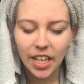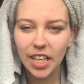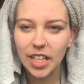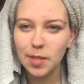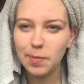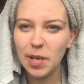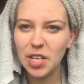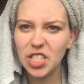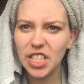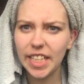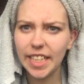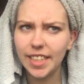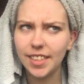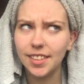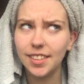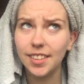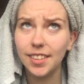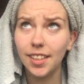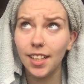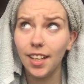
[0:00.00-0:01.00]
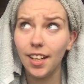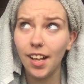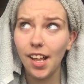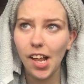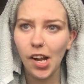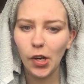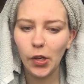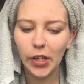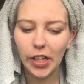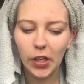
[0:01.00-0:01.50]
especially
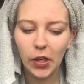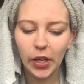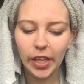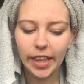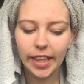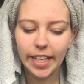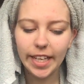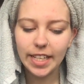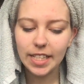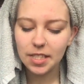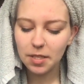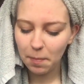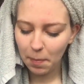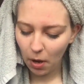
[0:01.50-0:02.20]
looking like this,